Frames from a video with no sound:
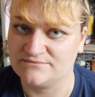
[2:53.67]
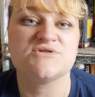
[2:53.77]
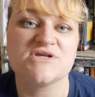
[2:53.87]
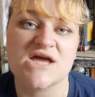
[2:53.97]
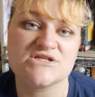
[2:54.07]
So I
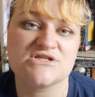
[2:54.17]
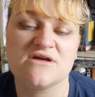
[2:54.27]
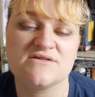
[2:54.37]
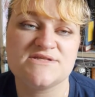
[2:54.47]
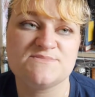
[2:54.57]
don't
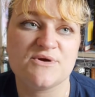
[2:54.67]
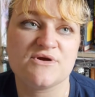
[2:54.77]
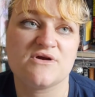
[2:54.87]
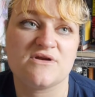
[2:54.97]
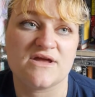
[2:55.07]
actually own this
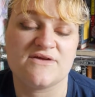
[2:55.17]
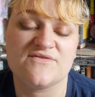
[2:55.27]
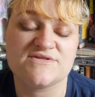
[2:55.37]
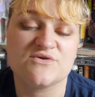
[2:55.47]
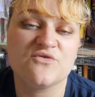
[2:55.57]
book like
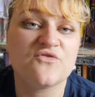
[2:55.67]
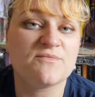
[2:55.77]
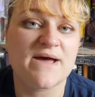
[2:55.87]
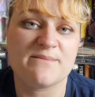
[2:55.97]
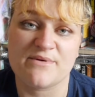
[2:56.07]
physical
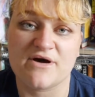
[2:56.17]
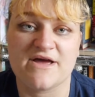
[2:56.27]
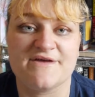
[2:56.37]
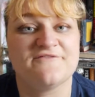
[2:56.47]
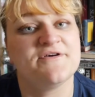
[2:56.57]
format but
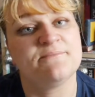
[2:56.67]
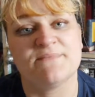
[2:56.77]
I've